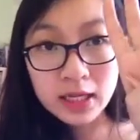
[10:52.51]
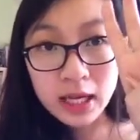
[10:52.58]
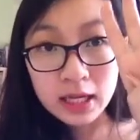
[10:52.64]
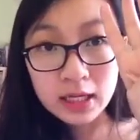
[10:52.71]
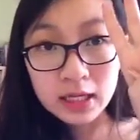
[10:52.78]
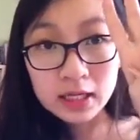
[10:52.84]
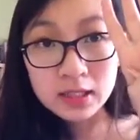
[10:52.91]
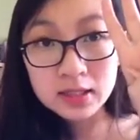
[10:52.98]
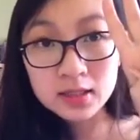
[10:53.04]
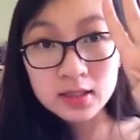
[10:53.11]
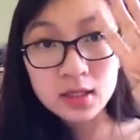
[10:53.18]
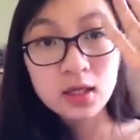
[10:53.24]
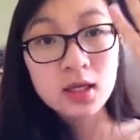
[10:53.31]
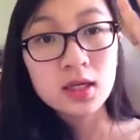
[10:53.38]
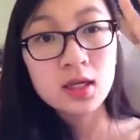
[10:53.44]
at least,
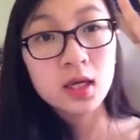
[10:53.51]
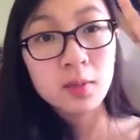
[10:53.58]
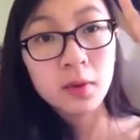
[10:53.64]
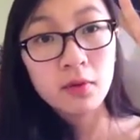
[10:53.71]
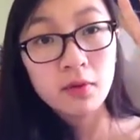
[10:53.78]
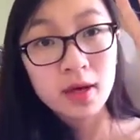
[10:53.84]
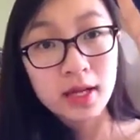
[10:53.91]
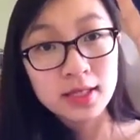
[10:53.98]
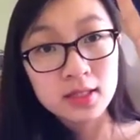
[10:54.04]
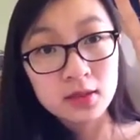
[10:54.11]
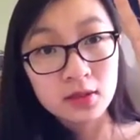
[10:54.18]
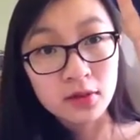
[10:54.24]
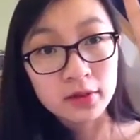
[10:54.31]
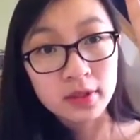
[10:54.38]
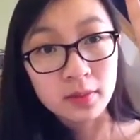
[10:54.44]
keep it related
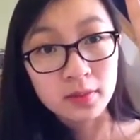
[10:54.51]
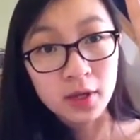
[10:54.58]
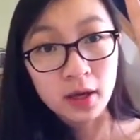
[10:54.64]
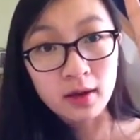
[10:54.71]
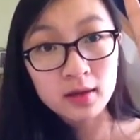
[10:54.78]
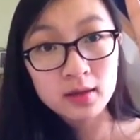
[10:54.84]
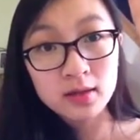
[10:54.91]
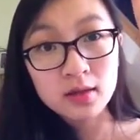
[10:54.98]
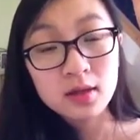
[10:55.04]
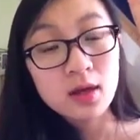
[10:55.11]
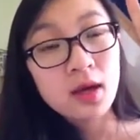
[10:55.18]
to your subject.